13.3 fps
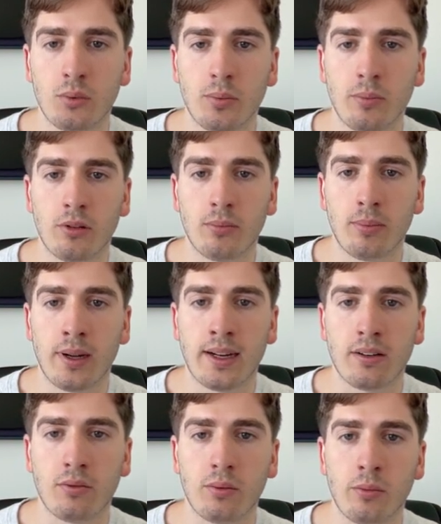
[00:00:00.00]
we pulled
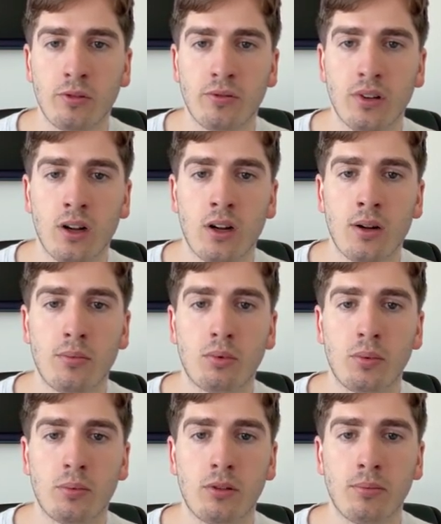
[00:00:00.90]
back, we moved up,
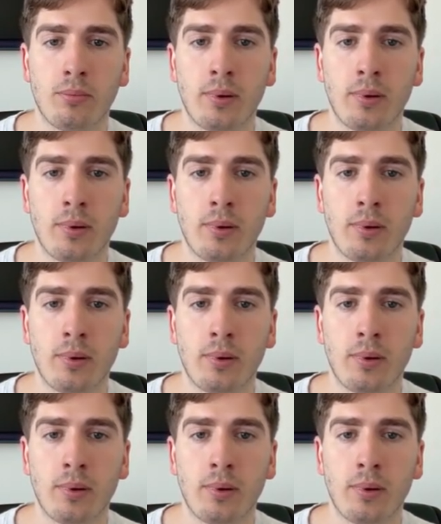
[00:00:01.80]
we pulled